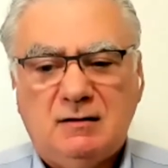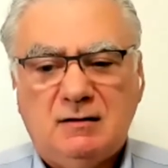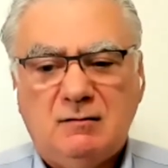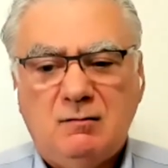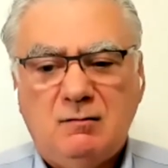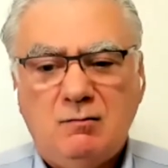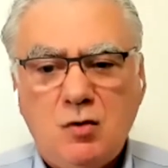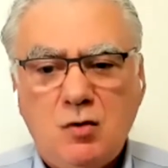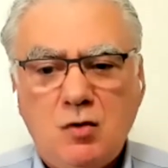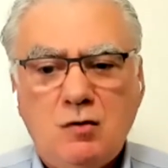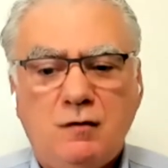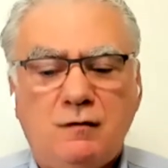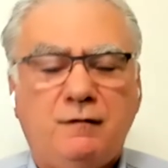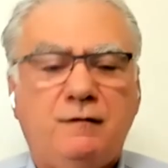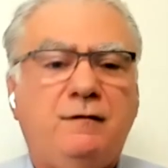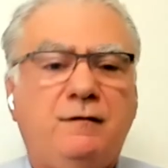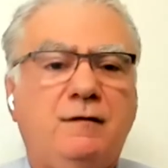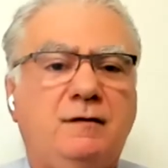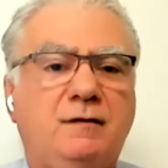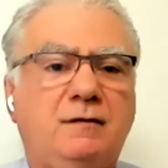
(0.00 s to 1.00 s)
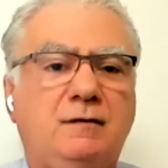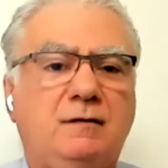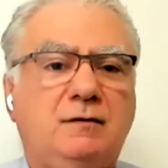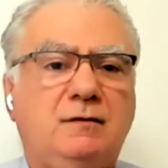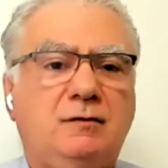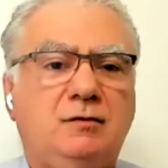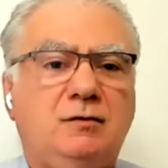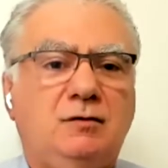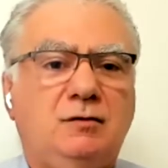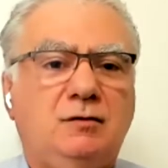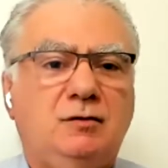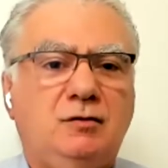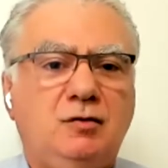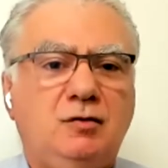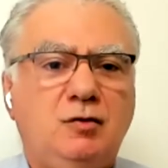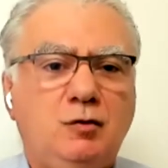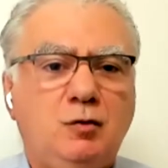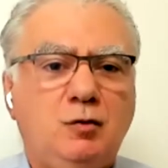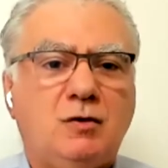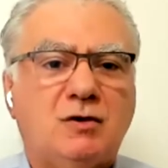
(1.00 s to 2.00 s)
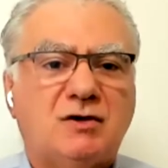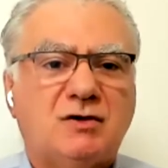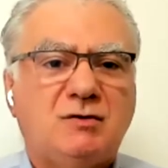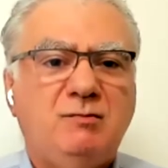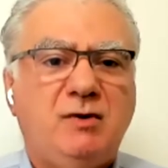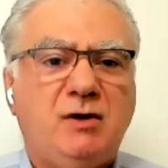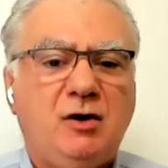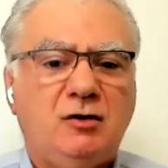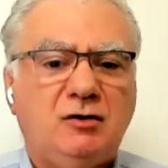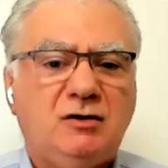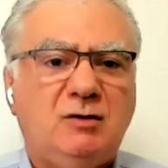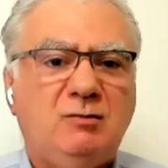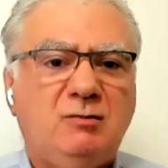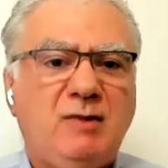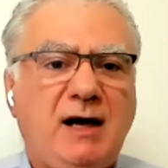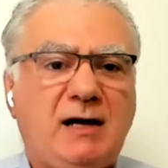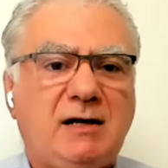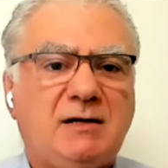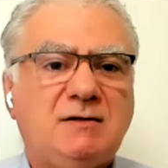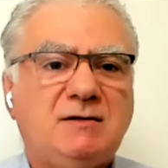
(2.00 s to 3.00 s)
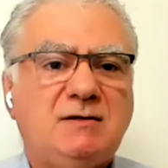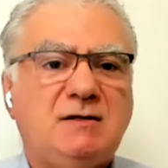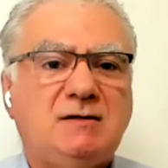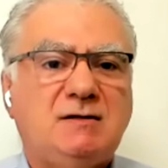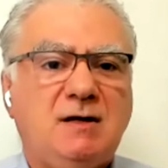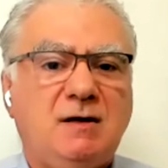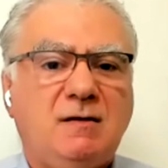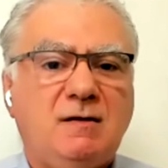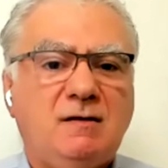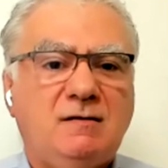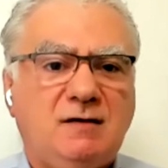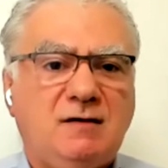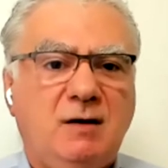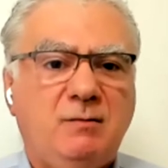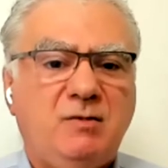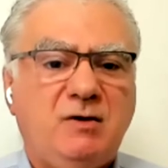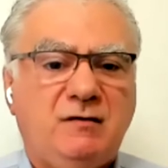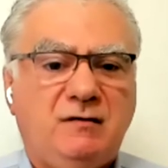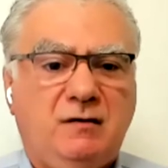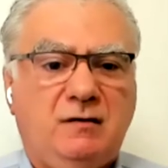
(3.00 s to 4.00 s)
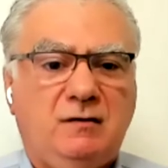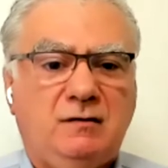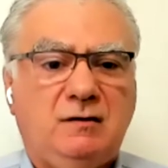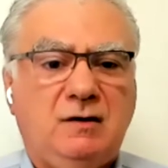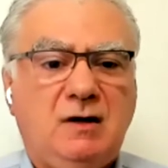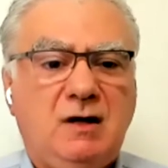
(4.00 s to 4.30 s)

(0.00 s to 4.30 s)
move towards bloated balance sheets in this episode.